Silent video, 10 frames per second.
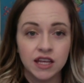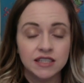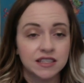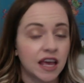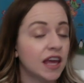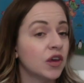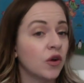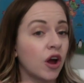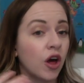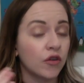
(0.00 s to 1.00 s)
Say you
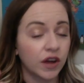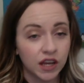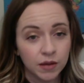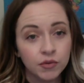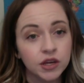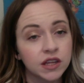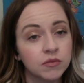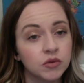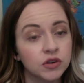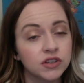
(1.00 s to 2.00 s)
are already a brick and
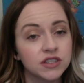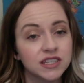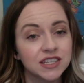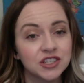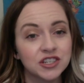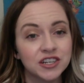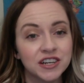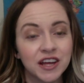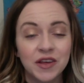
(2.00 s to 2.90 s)
mortar teacher.